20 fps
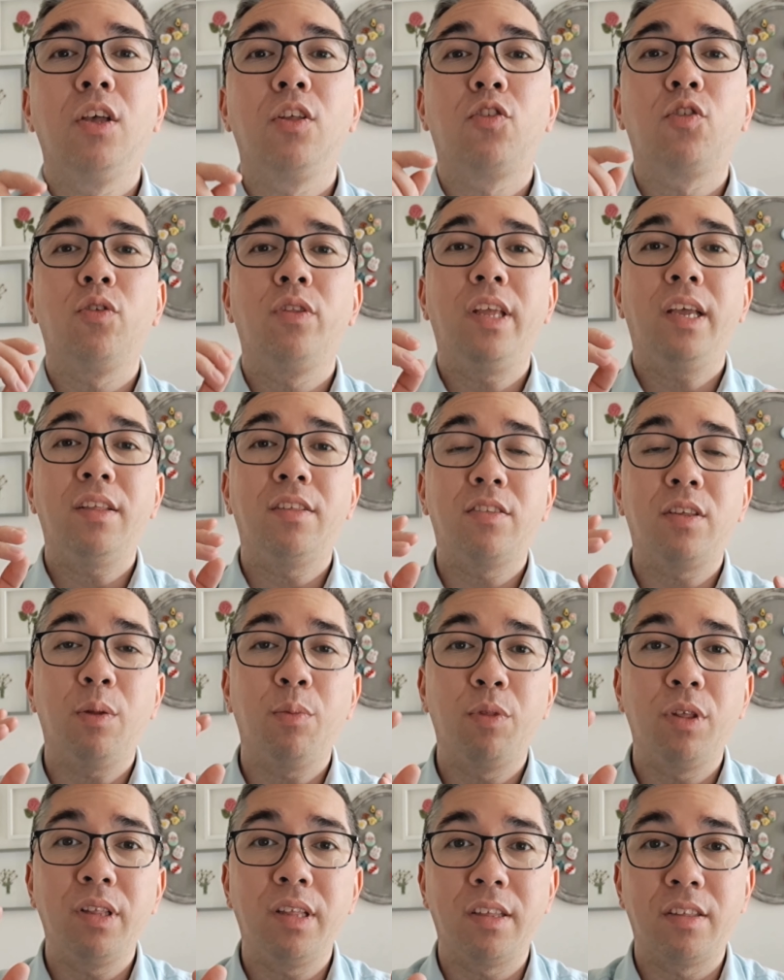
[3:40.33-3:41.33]
So that's
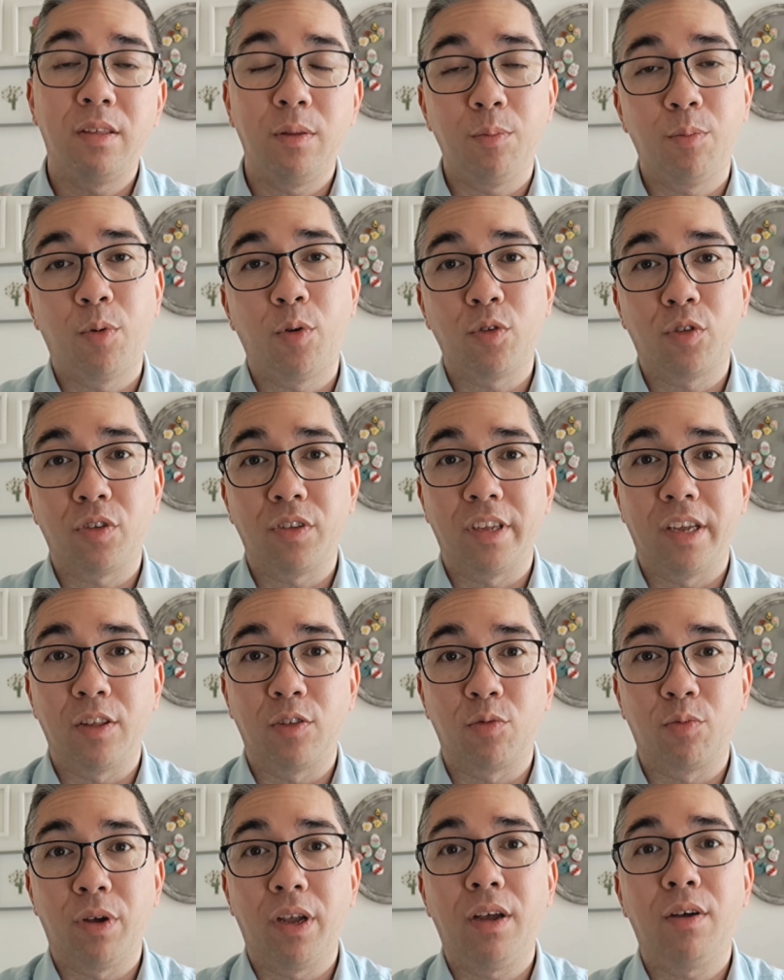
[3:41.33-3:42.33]
something that's important
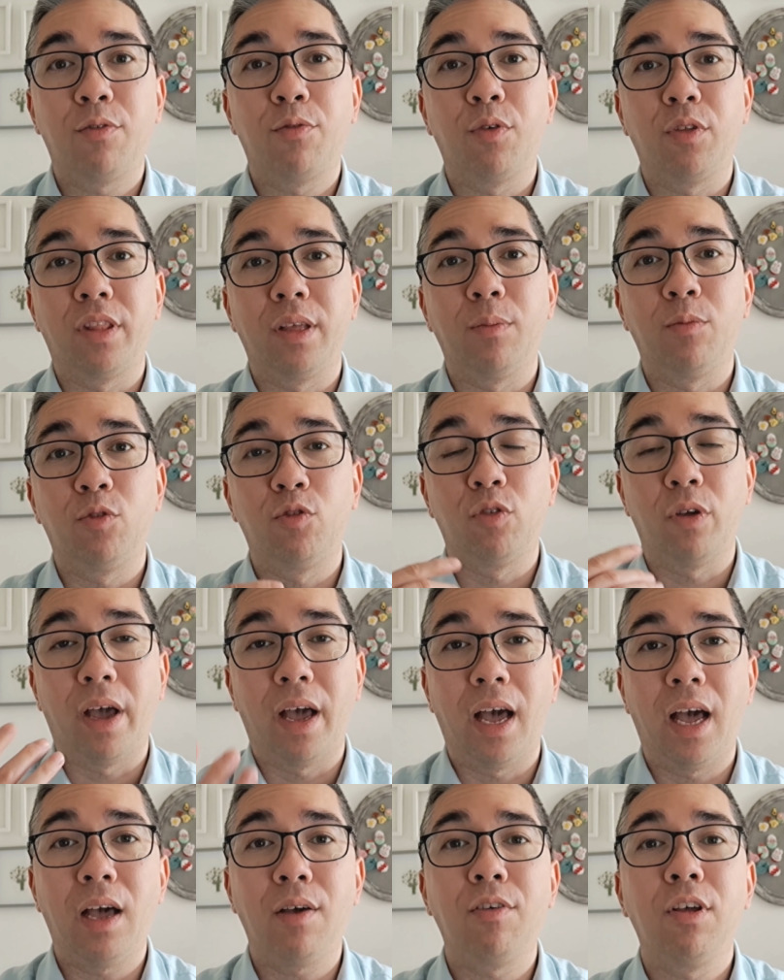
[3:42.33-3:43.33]
as well for them to
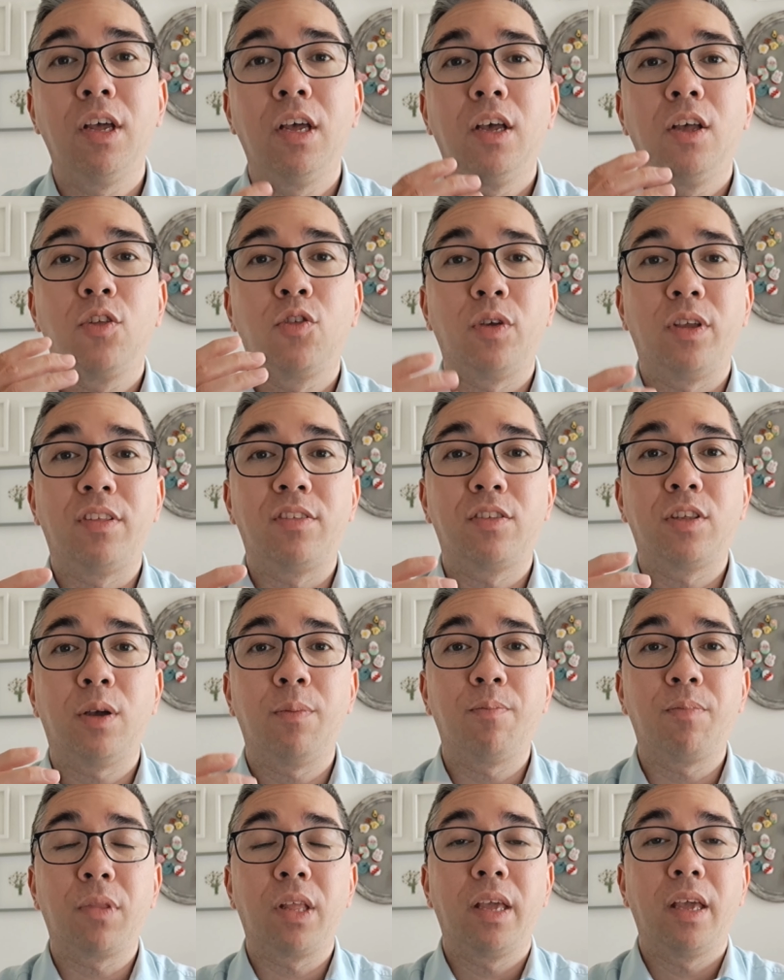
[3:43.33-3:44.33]
have. So it's
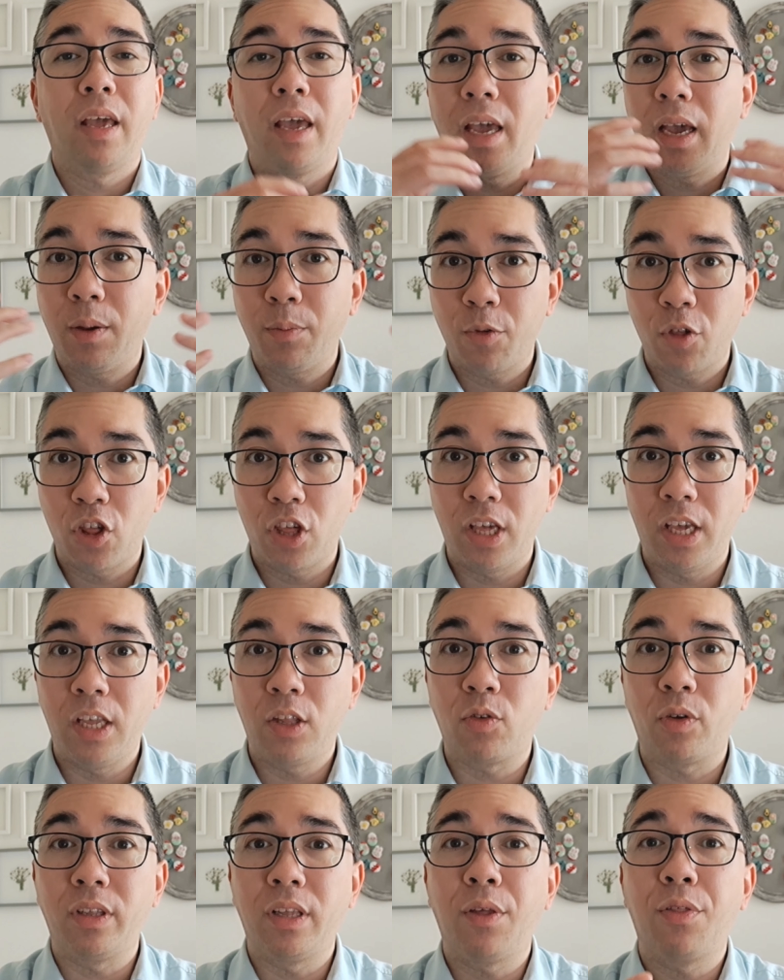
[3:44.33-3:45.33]
some help
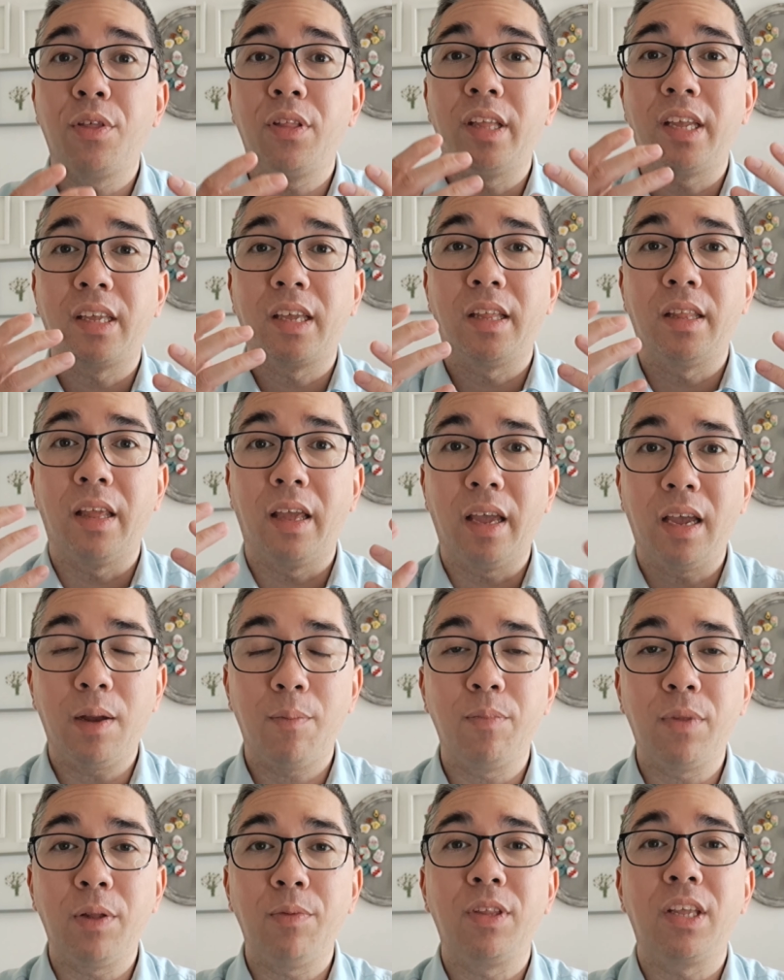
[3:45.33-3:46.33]
sheet or anything that can
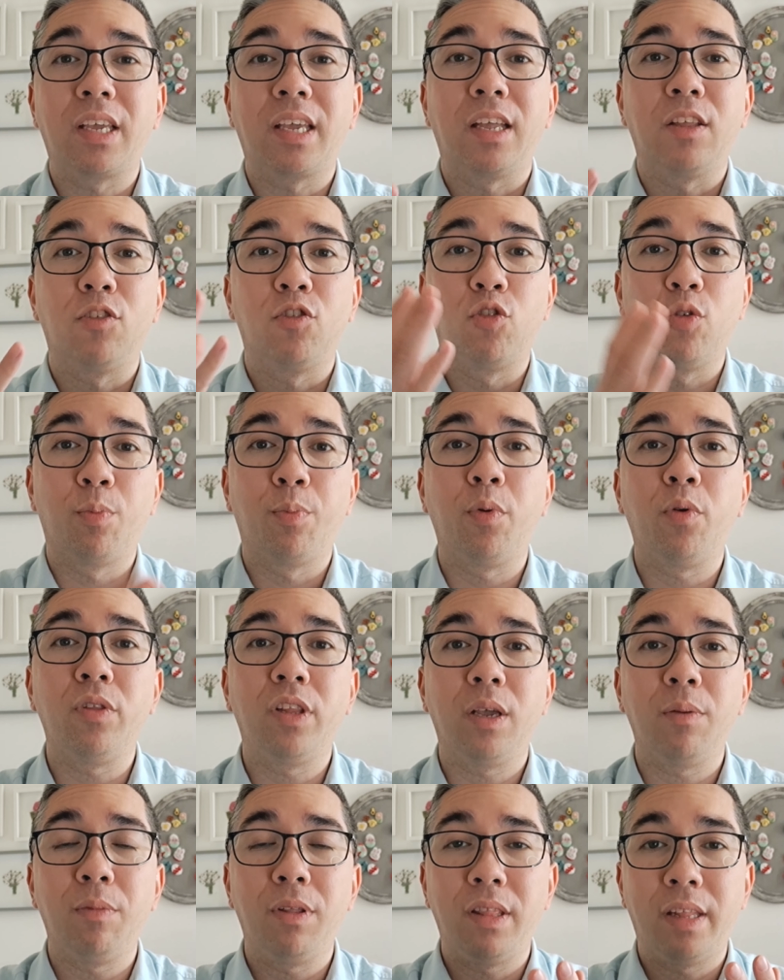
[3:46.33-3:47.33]
help them, that can support
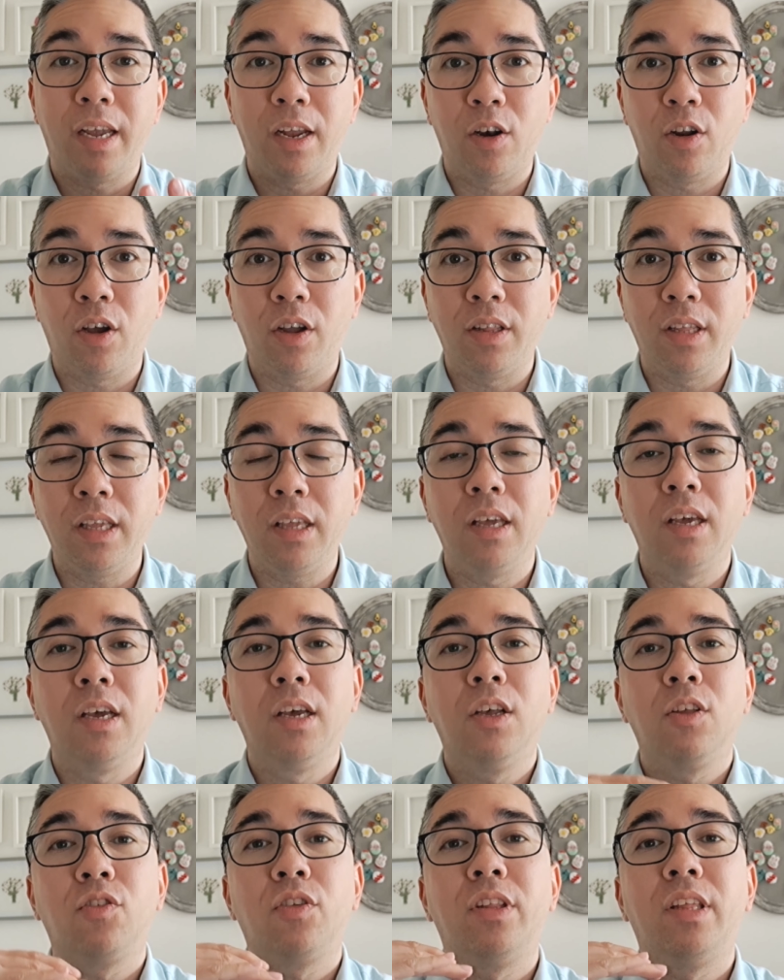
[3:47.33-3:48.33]
them in their learning,
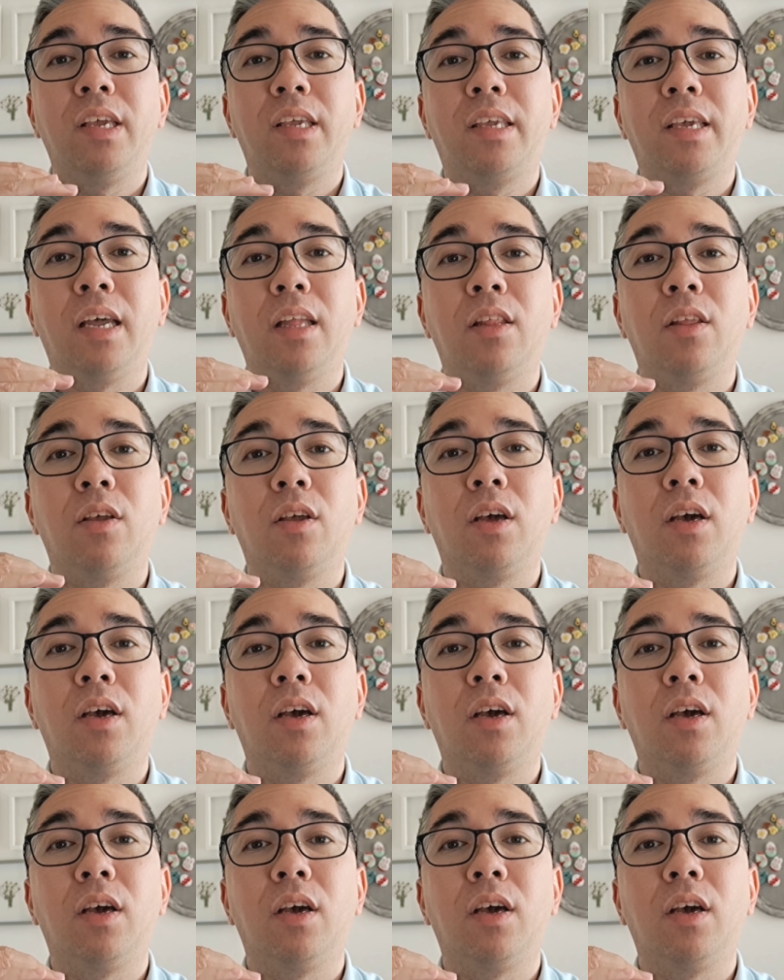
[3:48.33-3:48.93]
so they can